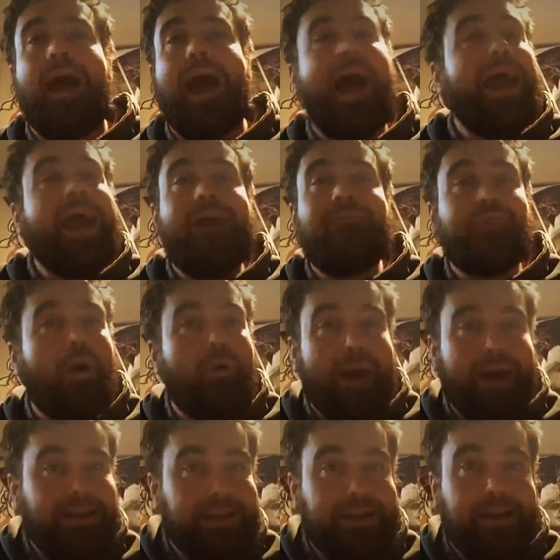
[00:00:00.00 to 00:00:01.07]
I have no
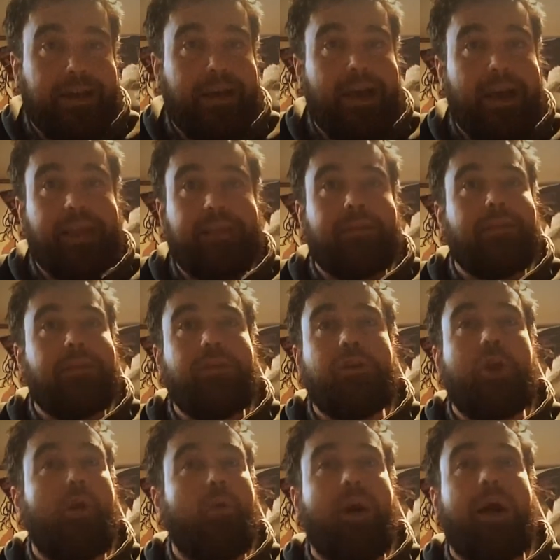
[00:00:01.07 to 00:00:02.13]
idea. And
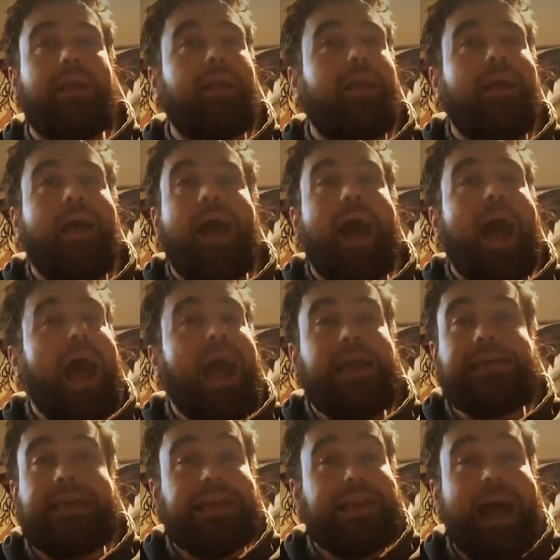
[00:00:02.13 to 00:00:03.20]
you know what?
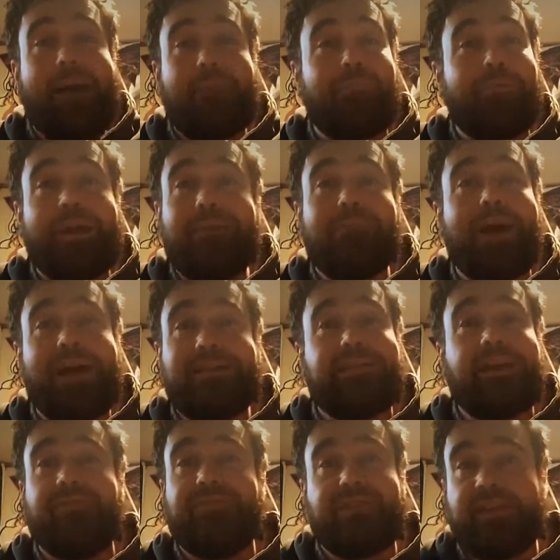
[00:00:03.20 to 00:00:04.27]
I cannot bring
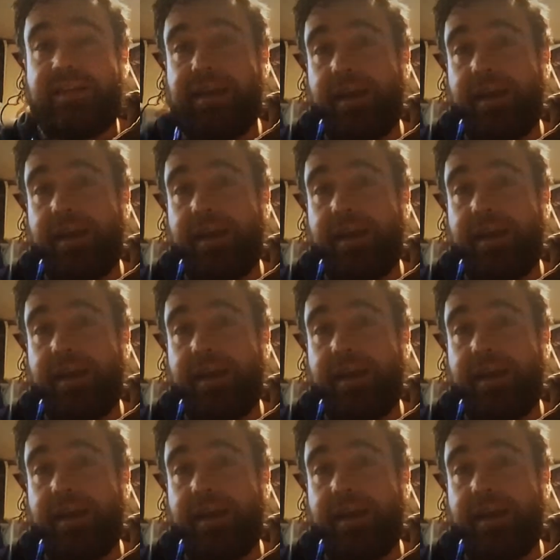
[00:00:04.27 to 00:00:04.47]
myself to